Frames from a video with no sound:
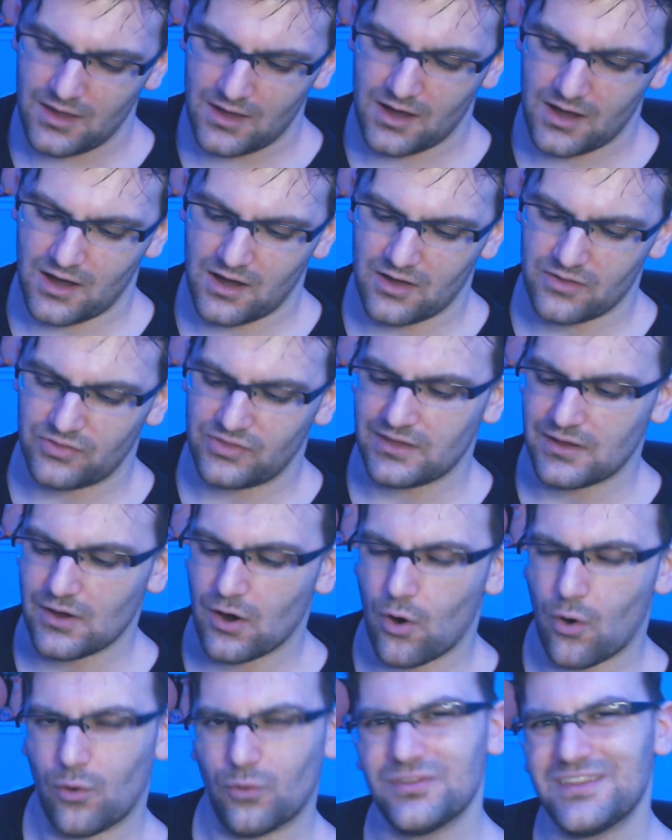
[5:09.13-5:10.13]
The
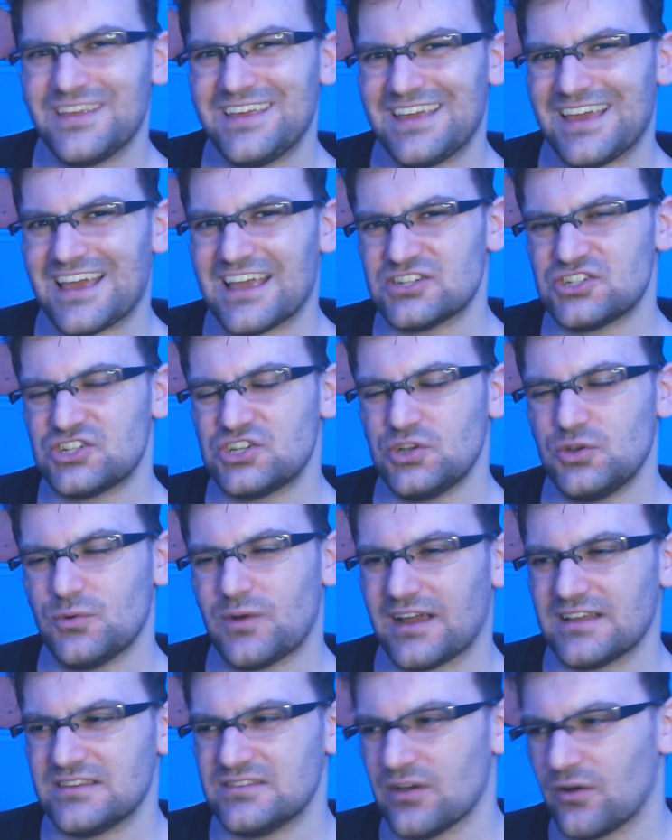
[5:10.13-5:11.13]
only issue
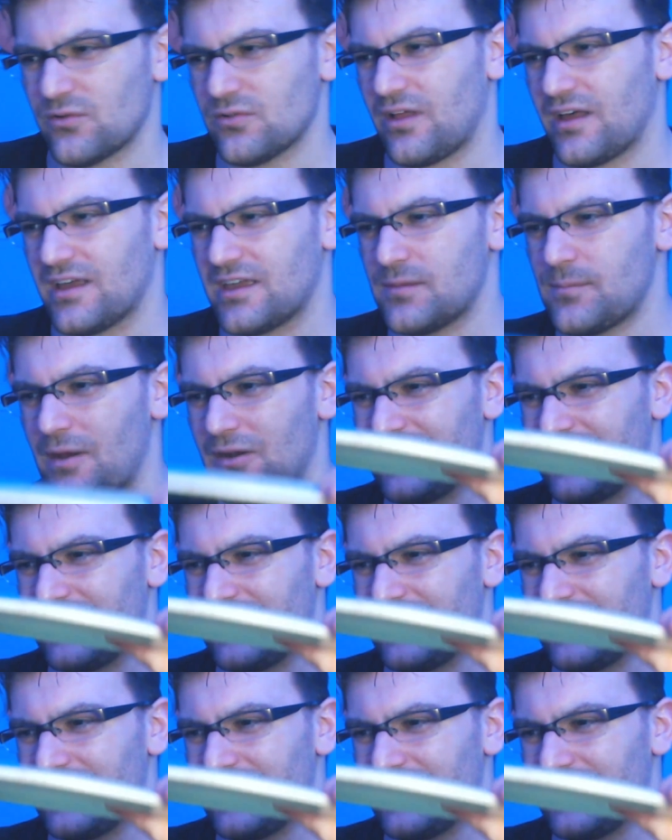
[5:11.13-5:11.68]
I don't like about it